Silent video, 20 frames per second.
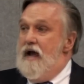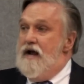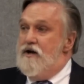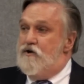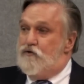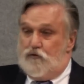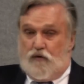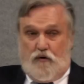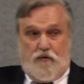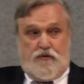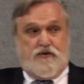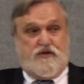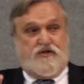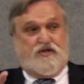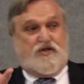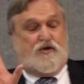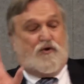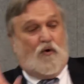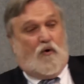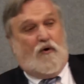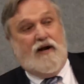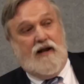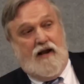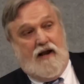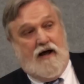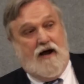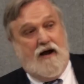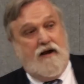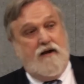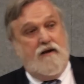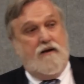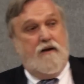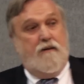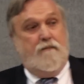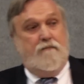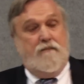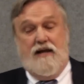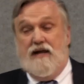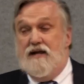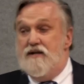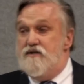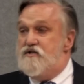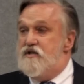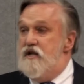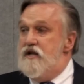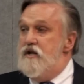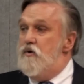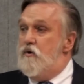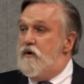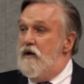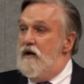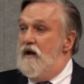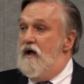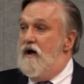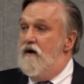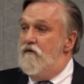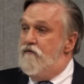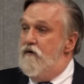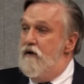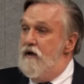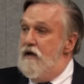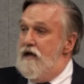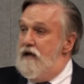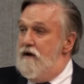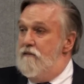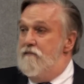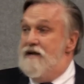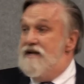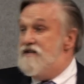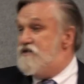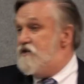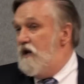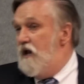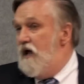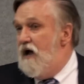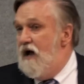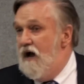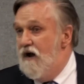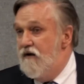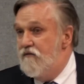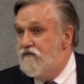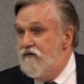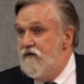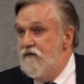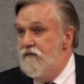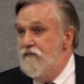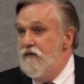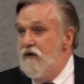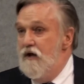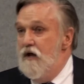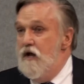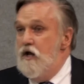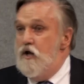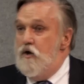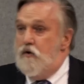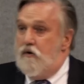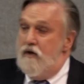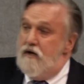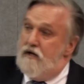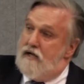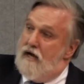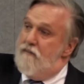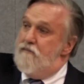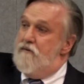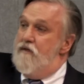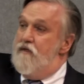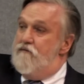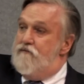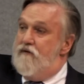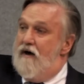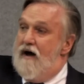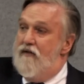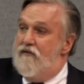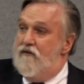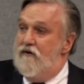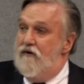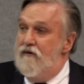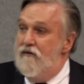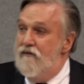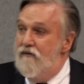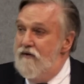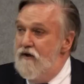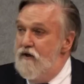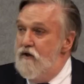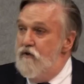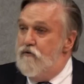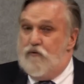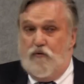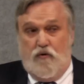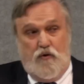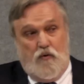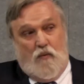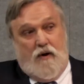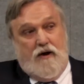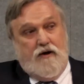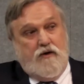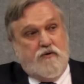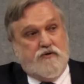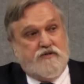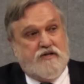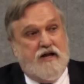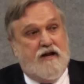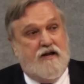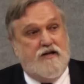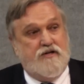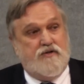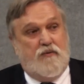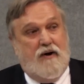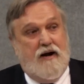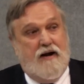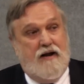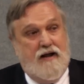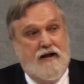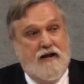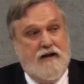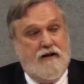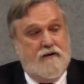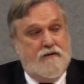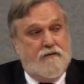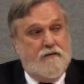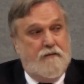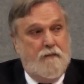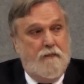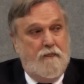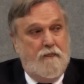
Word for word: And truth's storyline means that you can love him. He's alive. You can come to the Father through the one who is at his right hand.